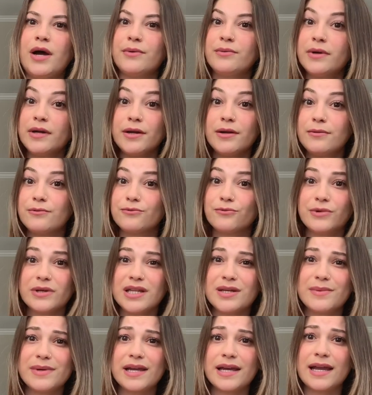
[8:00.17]
I wouldn't
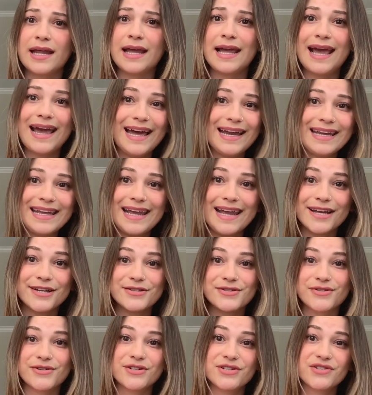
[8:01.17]
really be getting any
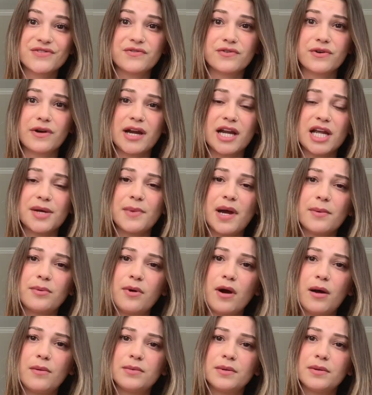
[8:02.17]
answers for any of my
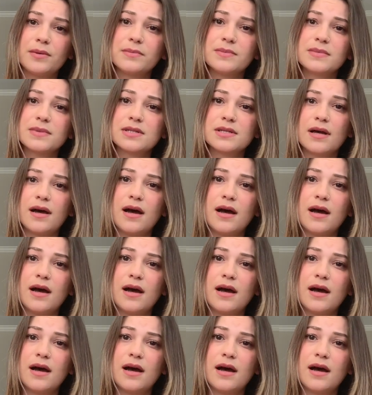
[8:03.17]
problems.